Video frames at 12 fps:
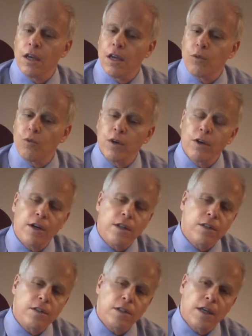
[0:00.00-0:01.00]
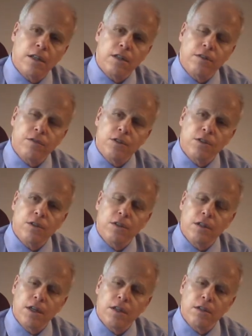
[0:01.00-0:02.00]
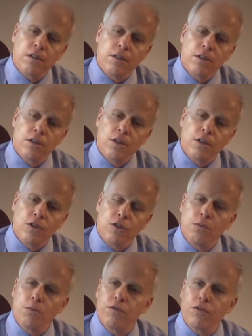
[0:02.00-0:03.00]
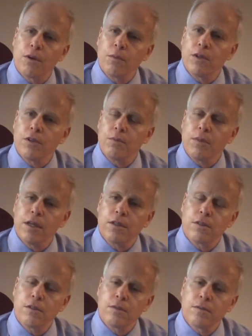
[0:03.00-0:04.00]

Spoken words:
And where on the scale of 0 to 10 do you perform at your best?